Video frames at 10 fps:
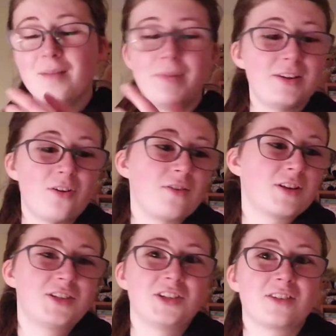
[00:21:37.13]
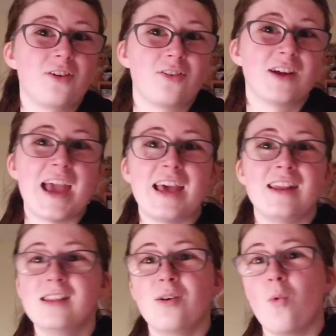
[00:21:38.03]
my dog has just got her head
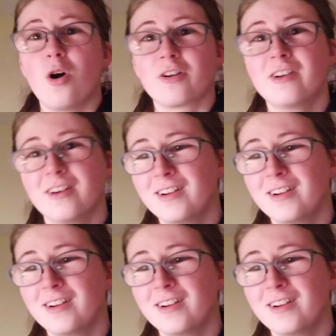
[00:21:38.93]
in the water.